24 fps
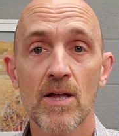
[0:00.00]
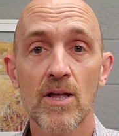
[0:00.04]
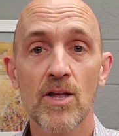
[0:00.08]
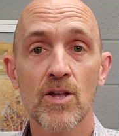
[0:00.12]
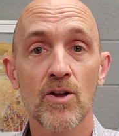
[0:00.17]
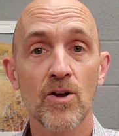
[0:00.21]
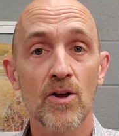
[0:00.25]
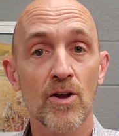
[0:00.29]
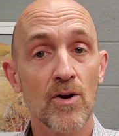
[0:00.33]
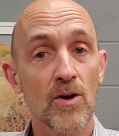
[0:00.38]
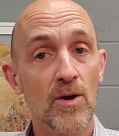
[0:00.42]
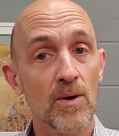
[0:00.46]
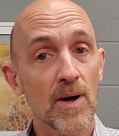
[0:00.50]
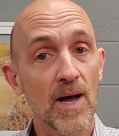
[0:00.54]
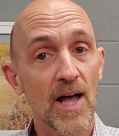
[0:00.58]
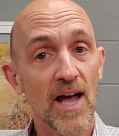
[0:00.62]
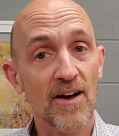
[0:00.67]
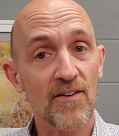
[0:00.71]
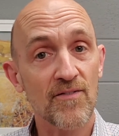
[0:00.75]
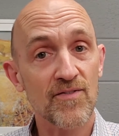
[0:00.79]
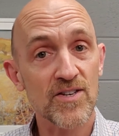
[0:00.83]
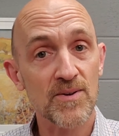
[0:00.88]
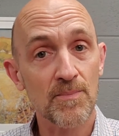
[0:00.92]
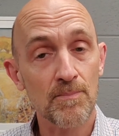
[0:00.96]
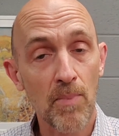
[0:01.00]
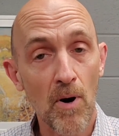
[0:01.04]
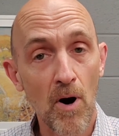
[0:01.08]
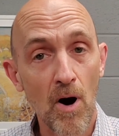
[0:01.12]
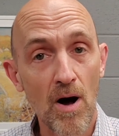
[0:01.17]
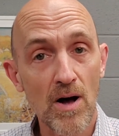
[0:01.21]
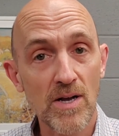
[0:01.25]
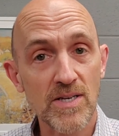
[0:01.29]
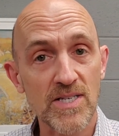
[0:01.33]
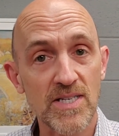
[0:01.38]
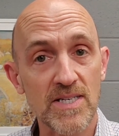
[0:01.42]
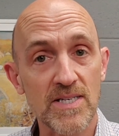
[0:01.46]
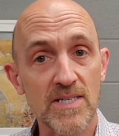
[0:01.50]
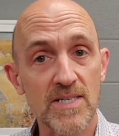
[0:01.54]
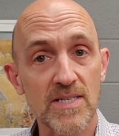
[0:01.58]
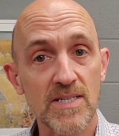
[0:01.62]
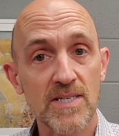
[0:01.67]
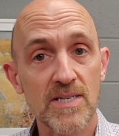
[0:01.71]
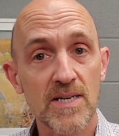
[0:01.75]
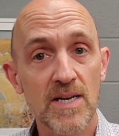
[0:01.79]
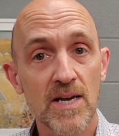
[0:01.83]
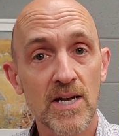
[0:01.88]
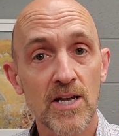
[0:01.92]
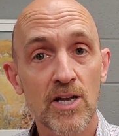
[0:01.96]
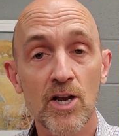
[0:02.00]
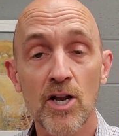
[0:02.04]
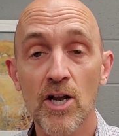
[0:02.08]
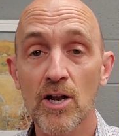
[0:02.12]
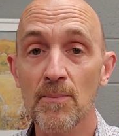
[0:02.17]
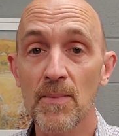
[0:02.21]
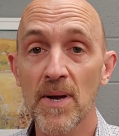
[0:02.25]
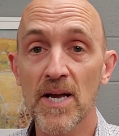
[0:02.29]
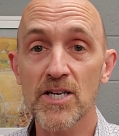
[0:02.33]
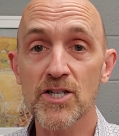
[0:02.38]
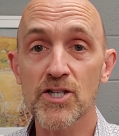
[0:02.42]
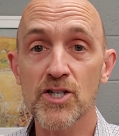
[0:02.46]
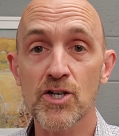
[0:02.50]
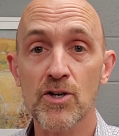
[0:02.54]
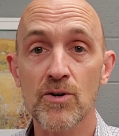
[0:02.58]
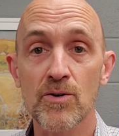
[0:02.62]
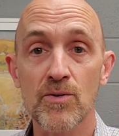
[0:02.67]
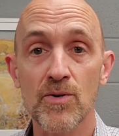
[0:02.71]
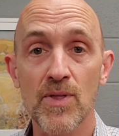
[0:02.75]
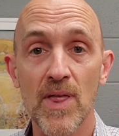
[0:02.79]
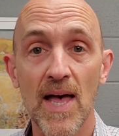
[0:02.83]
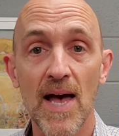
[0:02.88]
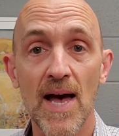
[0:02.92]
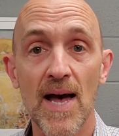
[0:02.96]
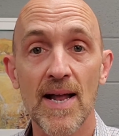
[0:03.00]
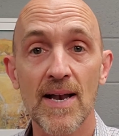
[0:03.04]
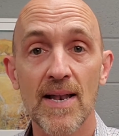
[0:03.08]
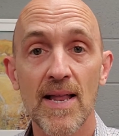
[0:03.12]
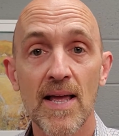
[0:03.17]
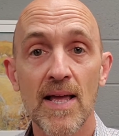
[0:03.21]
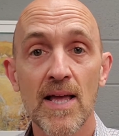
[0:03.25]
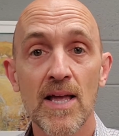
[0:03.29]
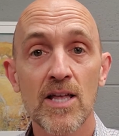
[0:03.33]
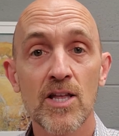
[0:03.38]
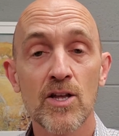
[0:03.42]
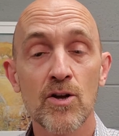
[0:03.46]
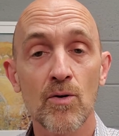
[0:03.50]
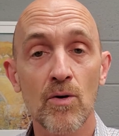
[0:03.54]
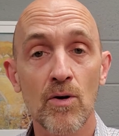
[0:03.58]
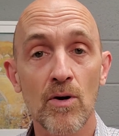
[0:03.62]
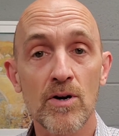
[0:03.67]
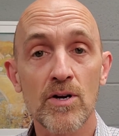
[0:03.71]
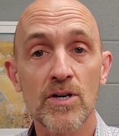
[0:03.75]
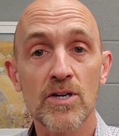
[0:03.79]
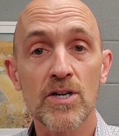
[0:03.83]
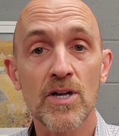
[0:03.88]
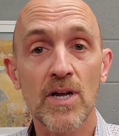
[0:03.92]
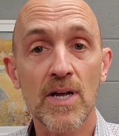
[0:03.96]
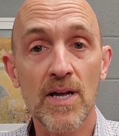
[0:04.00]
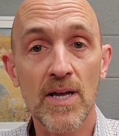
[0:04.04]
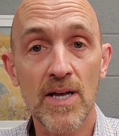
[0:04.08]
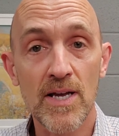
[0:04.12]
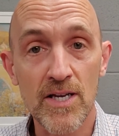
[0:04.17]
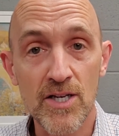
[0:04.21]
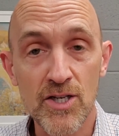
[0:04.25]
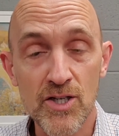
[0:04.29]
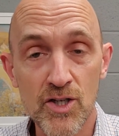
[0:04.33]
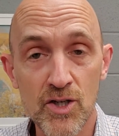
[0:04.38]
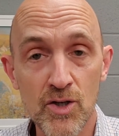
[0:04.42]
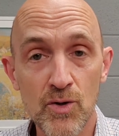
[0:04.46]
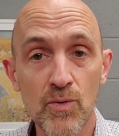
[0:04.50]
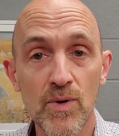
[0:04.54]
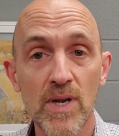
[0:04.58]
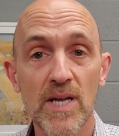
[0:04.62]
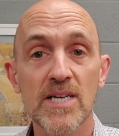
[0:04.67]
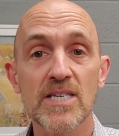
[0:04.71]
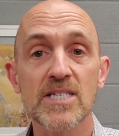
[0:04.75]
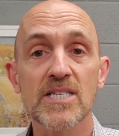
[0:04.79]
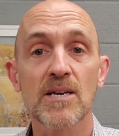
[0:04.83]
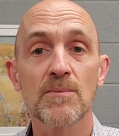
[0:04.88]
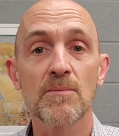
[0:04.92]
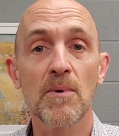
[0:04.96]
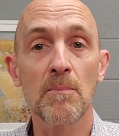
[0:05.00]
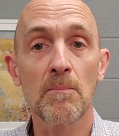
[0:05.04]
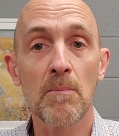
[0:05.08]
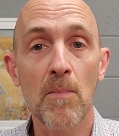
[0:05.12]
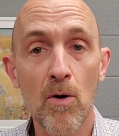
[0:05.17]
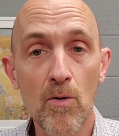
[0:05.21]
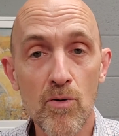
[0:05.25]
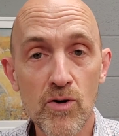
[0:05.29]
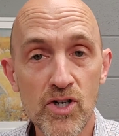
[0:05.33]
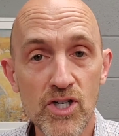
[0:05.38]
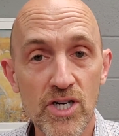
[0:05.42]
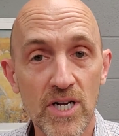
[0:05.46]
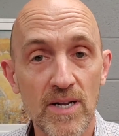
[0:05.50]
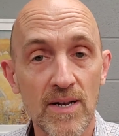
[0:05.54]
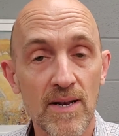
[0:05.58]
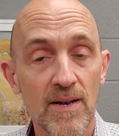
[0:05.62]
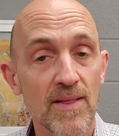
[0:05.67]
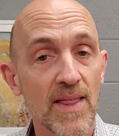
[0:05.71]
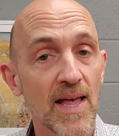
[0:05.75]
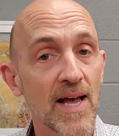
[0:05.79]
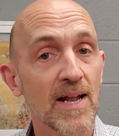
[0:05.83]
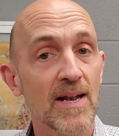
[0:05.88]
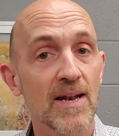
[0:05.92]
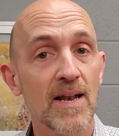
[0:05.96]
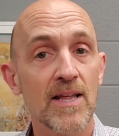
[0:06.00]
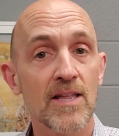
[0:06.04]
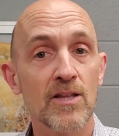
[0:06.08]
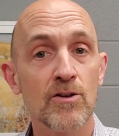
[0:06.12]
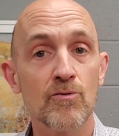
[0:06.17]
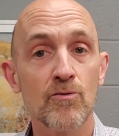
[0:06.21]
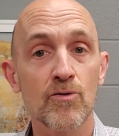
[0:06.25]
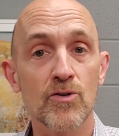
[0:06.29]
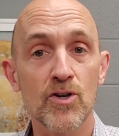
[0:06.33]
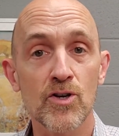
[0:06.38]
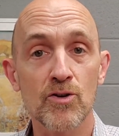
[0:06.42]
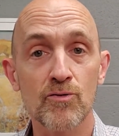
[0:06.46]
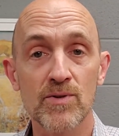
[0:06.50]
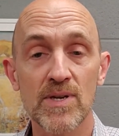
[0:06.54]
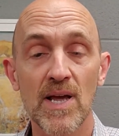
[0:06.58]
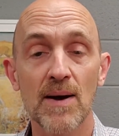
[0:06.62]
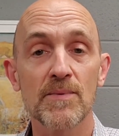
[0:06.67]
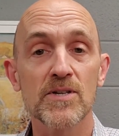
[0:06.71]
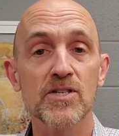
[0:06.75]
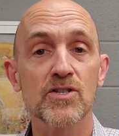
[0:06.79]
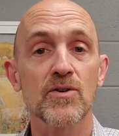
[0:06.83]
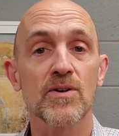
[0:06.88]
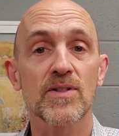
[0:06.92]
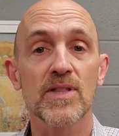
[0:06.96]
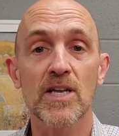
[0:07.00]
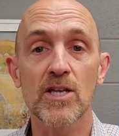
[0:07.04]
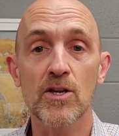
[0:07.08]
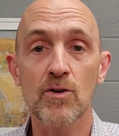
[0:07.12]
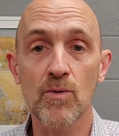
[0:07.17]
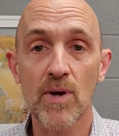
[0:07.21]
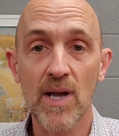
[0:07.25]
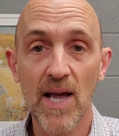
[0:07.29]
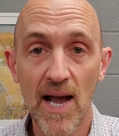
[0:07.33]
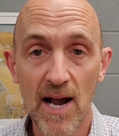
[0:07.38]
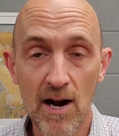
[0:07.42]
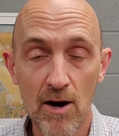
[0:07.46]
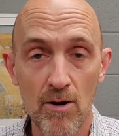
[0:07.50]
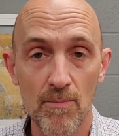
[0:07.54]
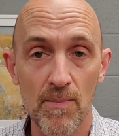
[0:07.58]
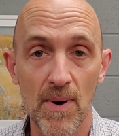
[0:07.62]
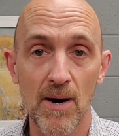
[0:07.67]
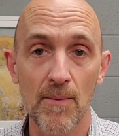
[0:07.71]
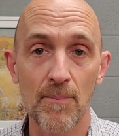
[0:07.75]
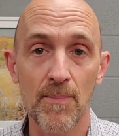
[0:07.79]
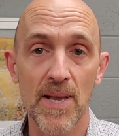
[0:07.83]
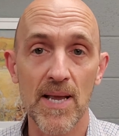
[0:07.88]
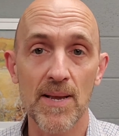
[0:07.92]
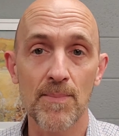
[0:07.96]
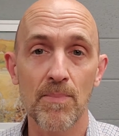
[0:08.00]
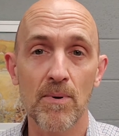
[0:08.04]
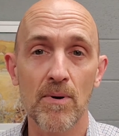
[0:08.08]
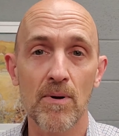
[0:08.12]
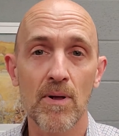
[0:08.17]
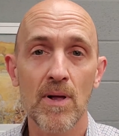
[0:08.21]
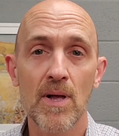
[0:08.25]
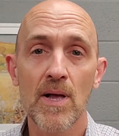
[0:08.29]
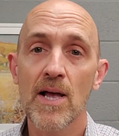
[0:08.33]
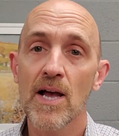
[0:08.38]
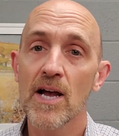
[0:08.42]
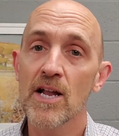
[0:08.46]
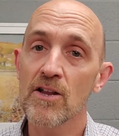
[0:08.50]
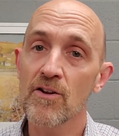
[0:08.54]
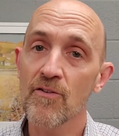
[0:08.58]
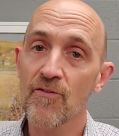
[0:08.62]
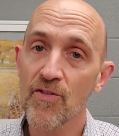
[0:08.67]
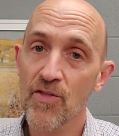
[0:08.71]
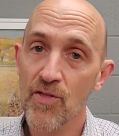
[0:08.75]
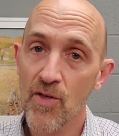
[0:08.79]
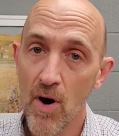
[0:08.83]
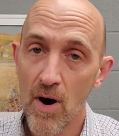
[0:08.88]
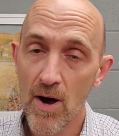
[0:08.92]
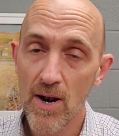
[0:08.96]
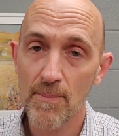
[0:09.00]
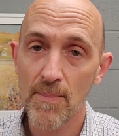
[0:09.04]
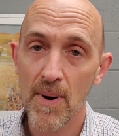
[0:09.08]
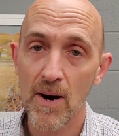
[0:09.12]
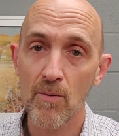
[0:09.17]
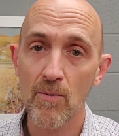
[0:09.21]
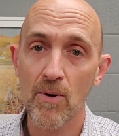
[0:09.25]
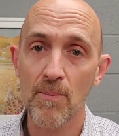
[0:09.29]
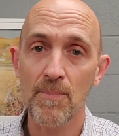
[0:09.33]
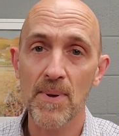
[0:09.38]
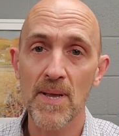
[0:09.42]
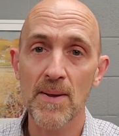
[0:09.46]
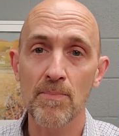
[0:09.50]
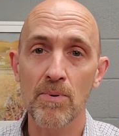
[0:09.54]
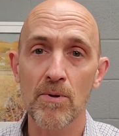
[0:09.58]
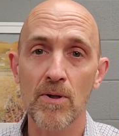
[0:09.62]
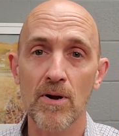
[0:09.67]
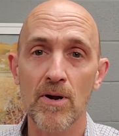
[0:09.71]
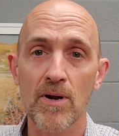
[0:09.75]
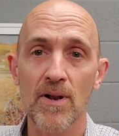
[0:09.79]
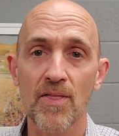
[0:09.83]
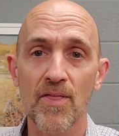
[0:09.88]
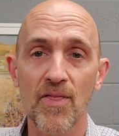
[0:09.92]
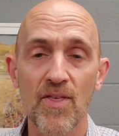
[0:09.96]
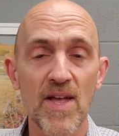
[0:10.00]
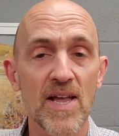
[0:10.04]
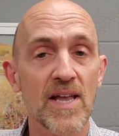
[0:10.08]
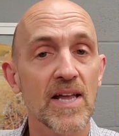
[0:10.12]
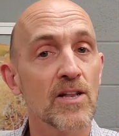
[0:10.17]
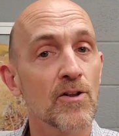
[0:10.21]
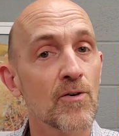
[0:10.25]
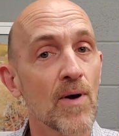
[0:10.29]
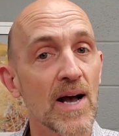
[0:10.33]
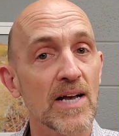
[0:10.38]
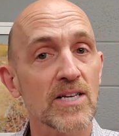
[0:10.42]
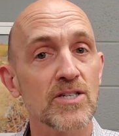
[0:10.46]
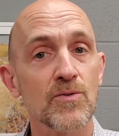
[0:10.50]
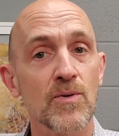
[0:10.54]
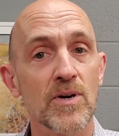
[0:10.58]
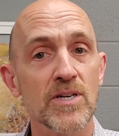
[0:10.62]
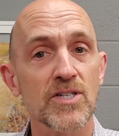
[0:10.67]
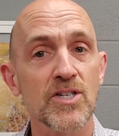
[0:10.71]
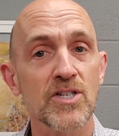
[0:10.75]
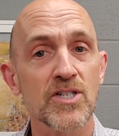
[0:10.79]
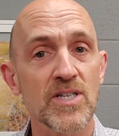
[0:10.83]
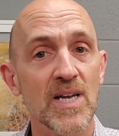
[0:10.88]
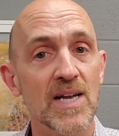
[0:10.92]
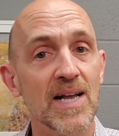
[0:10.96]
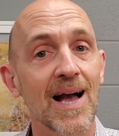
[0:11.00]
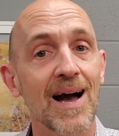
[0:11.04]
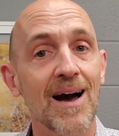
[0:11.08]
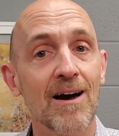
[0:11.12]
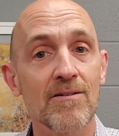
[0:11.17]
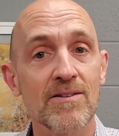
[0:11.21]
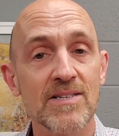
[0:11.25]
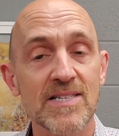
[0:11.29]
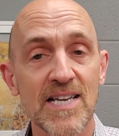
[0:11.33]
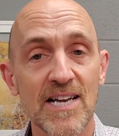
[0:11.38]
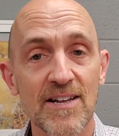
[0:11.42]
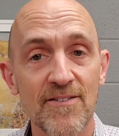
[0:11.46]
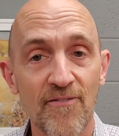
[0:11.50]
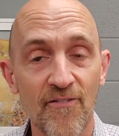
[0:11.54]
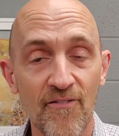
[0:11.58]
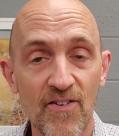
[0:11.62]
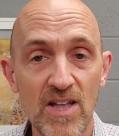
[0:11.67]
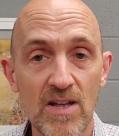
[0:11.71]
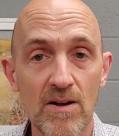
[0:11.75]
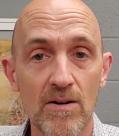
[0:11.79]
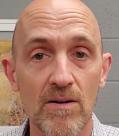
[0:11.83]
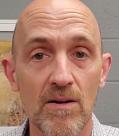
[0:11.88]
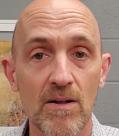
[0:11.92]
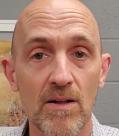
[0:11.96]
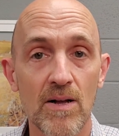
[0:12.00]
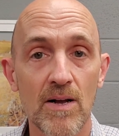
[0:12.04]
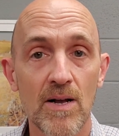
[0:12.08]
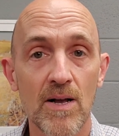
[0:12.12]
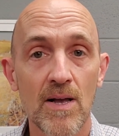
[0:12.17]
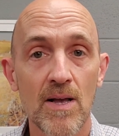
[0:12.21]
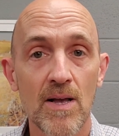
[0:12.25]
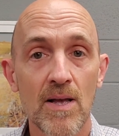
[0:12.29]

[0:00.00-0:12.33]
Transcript: You're going to have some pauses. You're going to make sure that you're exuding some emotion, that you demonstrate that you care about people and you've thought about what people are going to think, and you ask questions like, how does that feel?